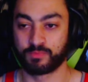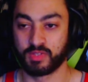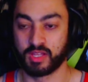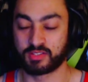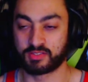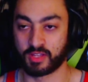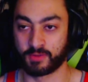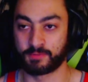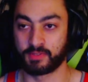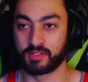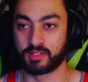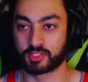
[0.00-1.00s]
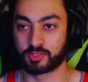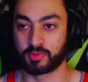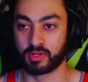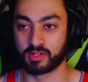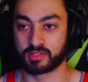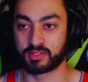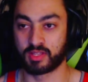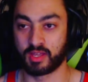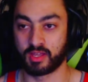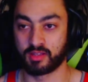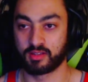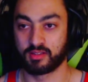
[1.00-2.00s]
it's definitely an experience
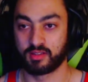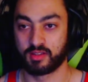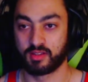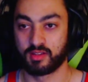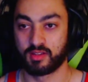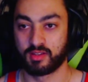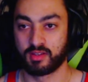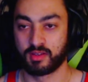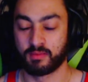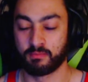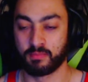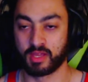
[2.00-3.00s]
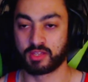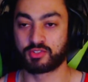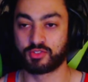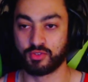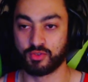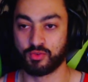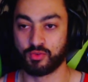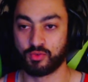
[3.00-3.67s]
that makes you